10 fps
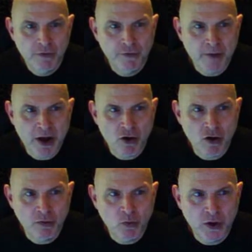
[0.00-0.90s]
for my
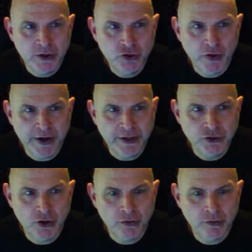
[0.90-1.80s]
All-In-One Trading
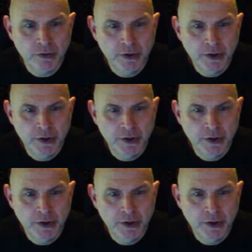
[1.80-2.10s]
Journal.